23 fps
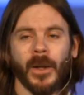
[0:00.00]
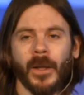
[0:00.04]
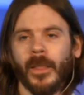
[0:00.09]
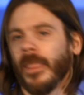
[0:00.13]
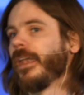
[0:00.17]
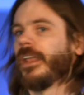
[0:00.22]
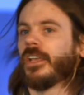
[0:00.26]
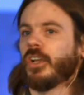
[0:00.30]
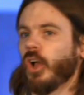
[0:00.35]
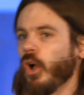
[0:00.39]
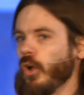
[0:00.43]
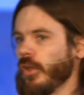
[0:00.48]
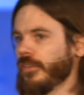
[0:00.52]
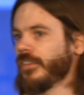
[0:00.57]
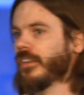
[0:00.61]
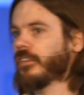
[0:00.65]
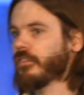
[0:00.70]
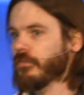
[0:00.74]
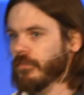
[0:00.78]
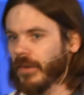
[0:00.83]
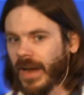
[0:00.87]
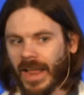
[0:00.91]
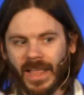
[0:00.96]
Then he calls
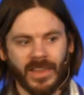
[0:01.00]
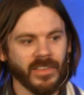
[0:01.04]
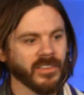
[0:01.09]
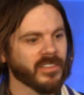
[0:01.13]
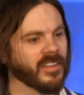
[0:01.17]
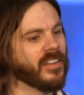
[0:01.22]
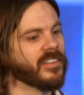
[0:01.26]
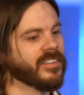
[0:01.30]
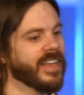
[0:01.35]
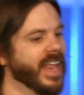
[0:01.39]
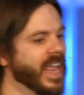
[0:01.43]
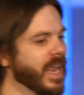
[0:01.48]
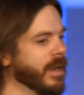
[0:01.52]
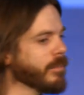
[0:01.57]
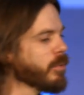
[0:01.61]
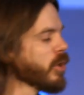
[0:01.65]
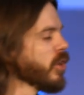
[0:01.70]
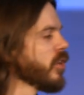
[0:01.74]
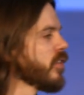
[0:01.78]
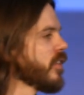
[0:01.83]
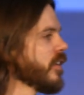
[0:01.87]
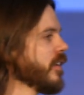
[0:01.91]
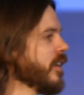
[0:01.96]
his friends and his
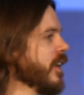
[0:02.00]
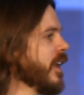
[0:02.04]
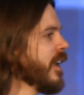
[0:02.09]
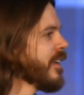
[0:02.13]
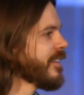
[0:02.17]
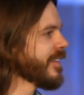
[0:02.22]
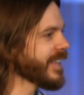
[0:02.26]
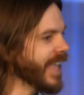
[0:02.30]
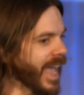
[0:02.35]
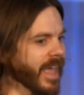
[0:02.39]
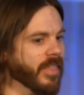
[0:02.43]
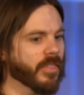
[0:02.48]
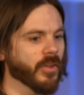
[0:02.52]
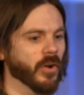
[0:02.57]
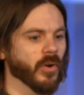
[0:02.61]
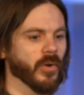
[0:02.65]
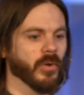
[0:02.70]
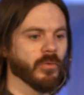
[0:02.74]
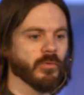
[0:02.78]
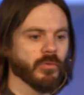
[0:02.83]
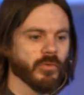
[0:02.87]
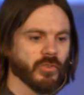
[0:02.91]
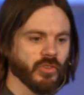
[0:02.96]
neighbors and
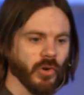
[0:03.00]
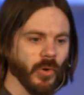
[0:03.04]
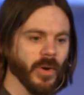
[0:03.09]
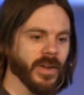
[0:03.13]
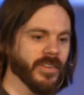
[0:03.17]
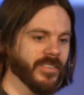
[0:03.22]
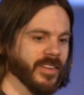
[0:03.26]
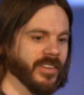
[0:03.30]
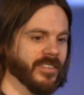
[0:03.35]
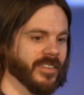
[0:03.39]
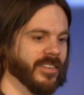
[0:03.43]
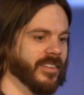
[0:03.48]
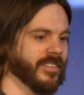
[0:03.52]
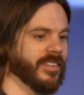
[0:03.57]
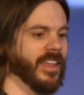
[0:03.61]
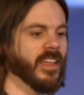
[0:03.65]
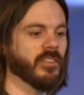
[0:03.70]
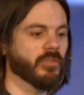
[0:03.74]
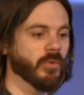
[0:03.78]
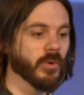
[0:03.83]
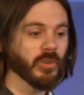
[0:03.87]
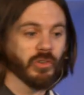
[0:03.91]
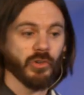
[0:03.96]
together and rejoices and
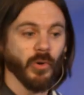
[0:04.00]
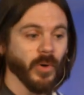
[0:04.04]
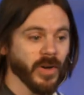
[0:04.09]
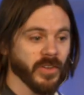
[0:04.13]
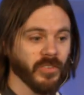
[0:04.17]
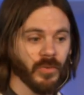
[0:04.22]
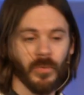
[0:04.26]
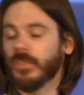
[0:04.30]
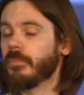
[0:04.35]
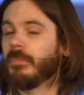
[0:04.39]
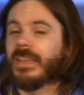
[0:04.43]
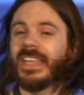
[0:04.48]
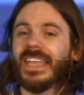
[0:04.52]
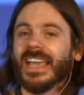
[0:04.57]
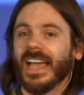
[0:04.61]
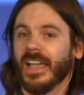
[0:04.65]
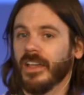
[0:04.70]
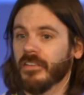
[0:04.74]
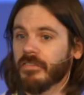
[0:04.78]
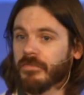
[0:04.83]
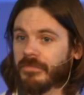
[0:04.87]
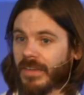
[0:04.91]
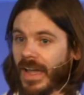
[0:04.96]
says, 'Rejoice with me,
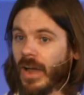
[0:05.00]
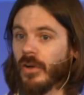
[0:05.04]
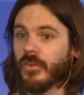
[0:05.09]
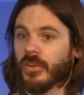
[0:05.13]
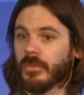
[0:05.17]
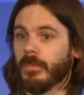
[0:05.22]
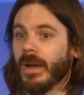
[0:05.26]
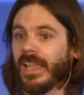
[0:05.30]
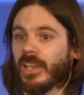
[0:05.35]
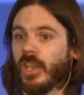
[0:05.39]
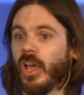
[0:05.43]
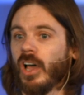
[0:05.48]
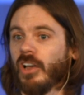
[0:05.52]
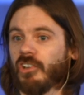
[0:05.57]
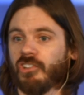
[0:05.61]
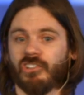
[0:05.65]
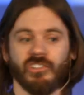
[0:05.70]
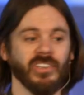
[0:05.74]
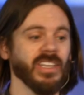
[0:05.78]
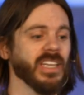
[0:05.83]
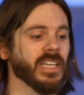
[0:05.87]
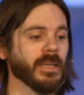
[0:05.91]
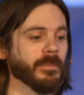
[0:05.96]
I have found my lost
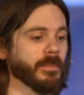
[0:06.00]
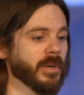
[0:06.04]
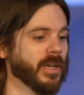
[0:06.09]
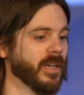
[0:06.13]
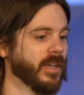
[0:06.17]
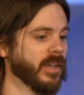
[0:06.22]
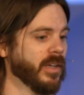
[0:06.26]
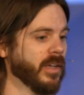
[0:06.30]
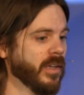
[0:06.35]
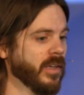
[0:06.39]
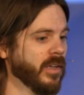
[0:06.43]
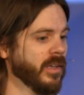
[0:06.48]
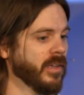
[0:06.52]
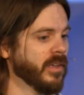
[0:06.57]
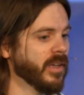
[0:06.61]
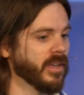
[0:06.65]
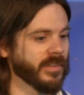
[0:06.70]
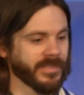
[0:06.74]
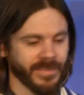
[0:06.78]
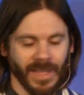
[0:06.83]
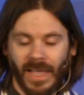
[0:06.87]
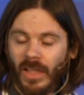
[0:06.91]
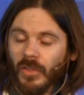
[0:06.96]
sheep.'
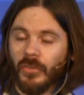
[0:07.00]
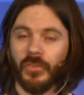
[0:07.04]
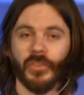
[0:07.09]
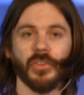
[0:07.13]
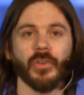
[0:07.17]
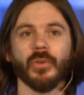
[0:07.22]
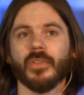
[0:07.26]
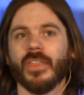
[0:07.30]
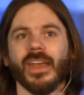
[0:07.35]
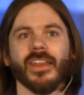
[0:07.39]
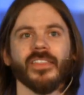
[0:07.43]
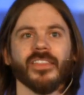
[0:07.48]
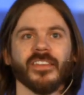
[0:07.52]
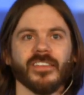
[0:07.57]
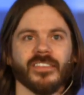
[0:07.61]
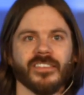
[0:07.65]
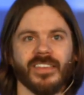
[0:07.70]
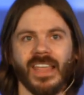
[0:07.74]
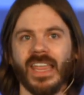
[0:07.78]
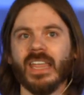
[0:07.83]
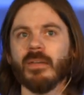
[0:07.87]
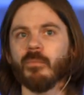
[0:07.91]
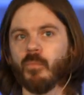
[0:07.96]
I tell you that in the
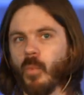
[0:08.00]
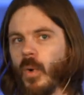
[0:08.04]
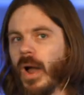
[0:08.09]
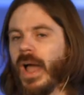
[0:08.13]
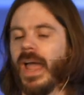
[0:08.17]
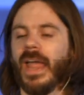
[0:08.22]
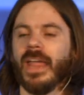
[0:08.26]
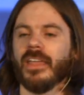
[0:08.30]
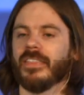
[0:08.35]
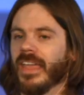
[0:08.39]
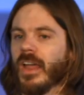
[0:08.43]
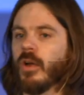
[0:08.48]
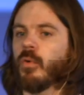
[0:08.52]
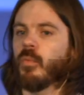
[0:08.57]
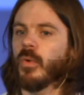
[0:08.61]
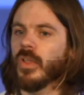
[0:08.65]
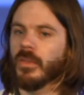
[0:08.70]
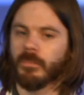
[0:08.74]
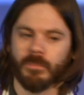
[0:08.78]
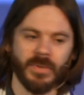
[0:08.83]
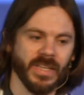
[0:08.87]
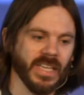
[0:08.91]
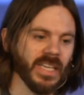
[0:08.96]
same way, there
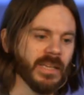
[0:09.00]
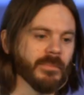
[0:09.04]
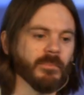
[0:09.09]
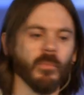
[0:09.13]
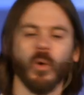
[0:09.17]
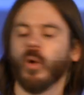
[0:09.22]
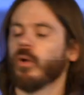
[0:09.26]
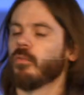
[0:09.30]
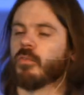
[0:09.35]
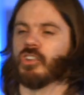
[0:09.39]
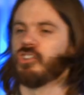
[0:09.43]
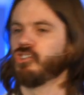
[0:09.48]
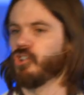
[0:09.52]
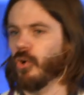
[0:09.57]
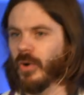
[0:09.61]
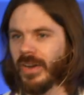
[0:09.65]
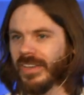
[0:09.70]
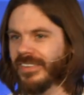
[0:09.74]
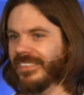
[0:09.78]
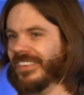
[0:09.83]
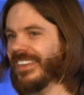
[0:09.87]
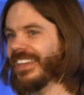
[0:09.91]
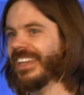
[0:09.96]
will be more
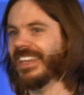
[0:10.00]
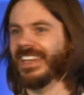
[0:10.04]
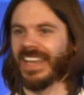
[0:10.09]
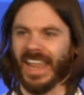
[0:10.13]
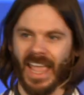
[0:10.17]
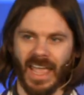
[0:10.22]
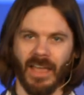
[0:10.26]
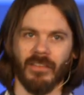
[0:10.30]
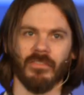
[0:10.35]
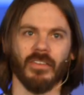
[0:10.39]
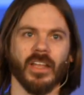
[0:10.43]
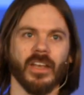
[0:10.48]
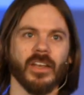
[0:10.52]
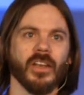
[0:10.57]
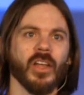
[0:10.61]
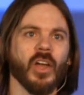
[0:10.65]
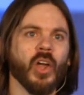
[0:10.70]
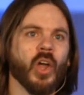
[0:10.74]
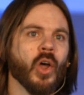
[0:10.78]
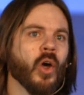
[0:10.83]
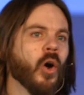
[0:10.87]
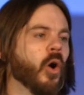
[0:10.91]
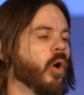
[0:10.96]
rejoicing in heaven
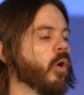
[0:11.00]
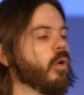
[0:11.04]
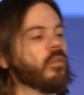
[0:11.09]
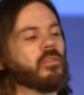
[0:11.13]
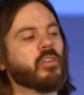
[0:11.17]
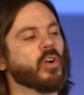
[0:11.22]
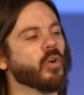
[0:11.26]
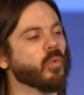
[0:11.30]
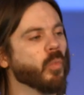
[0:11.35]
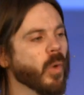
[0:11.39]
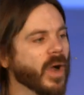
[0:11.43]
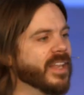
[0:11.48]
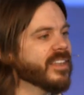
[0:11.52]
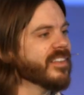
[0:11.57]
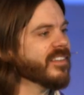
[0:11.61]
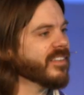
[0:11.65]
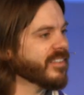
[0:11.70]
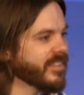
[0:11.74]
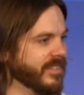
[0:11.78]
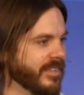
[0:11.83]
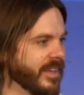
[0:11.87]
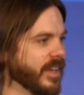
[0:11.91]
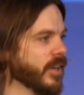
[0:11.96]
over one
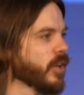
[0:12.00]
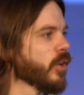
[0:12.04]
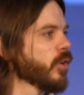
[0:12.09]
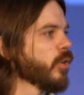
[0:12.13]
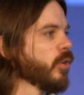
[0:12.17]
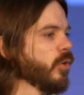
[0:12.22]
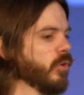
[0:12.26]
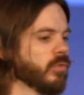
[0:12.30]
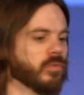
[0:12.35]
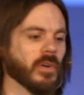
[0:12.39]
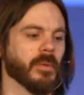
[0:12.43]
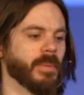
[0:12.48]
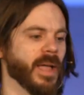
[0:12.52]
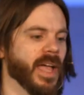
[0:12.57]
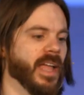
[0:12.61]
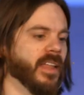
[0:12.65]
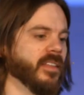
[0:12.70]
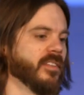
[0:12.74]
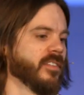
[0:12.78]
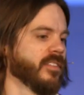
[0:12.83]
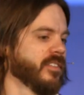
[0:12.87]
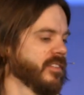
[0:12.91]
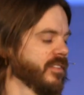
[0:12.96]
sinner who
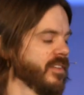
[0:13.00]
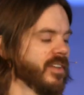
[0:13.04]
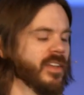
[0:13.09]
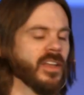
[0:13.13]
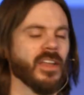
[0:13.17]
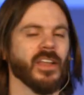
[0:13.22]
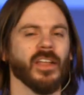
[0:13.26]
repents